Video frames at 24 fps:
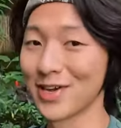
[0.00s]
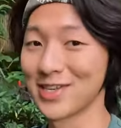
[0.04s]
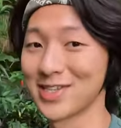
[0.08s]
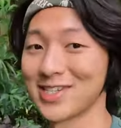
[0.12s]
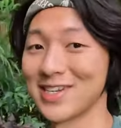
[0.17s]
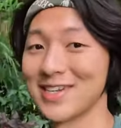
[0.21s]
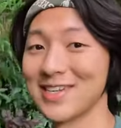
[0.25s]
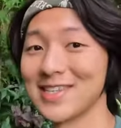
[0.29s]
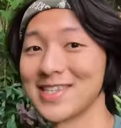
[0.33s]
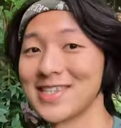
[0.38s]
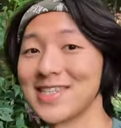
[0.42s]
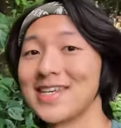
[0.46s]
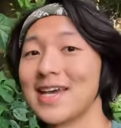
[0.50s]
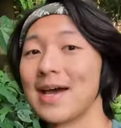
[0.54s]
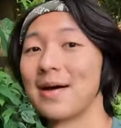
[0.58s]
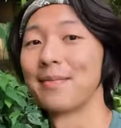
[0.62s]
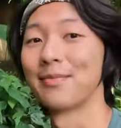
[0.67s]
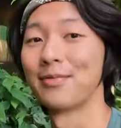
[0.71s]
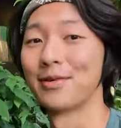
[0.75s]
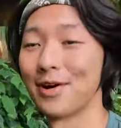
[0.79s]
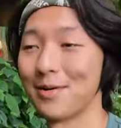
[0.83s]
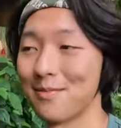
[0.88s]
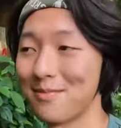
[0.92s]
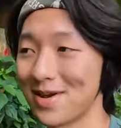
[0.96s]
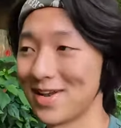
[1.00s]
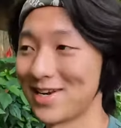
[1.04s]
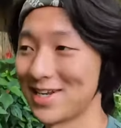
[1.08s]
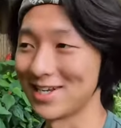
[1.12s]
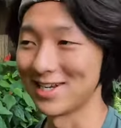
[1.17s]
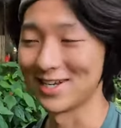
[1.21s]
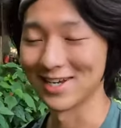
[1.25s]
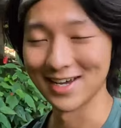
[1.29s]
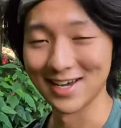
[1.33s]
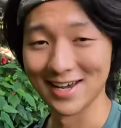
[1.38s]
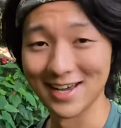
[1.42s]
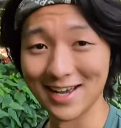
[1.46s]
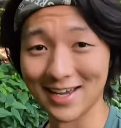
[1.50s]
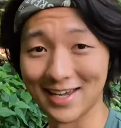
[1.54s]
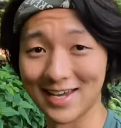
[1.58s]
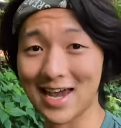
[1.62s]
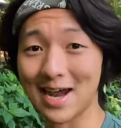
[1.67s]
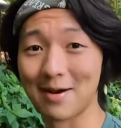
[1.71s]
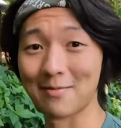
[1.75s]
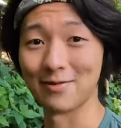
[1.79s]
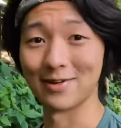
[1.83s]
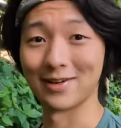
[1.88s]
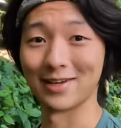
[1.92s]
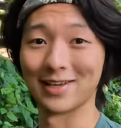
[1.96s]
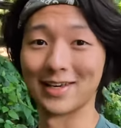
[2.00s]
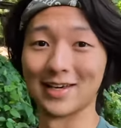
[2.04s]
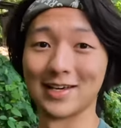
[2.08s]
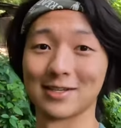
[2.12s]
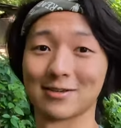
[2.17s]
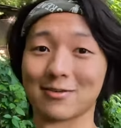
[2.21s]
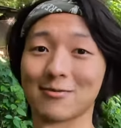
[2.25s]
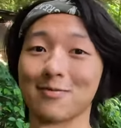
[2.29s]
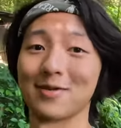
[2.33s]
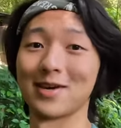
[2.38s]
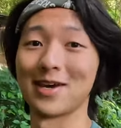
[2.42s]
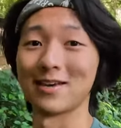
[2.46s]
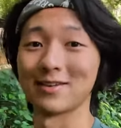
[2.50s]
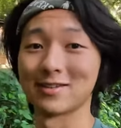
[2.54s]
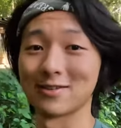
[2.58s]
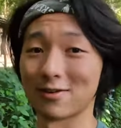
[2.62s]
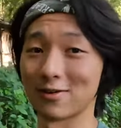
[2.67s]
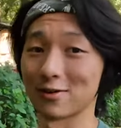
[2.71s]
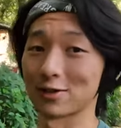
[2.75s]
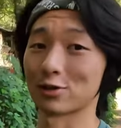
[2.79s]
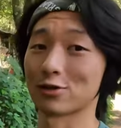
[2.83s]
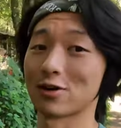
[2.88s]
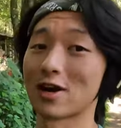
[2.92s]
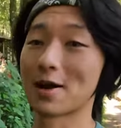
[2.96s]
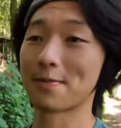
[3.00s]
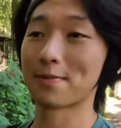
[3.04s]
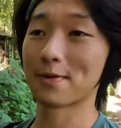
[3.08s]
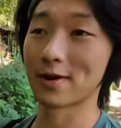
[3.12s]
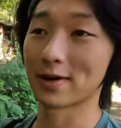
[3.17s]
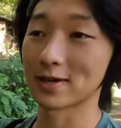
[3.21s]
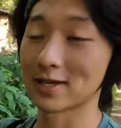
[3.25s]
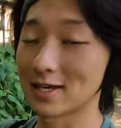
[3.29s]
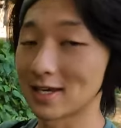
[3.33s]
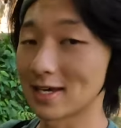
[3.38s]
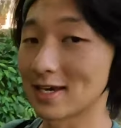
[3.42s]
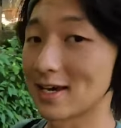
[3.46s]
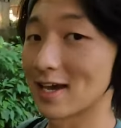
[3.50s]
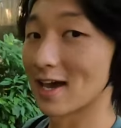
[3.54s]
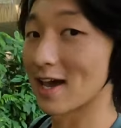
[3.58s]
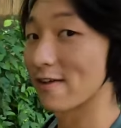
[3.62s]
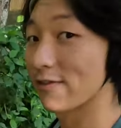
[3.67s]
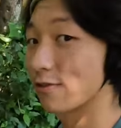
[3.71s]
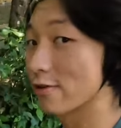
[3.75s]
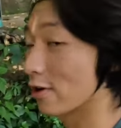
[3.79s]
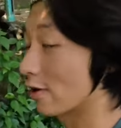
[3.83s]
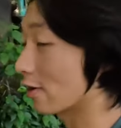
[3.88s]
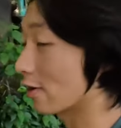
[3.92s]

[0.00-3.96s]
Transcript: As you can see, I've brought many camera gears with me. So I've got a tripod here, and I've